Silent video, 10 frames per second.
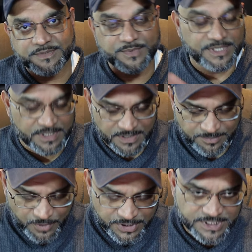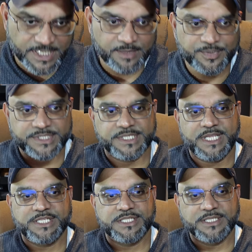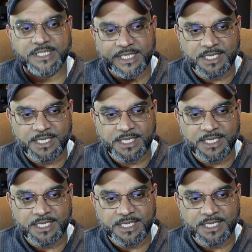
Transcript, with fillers: with the multi-channel presentation.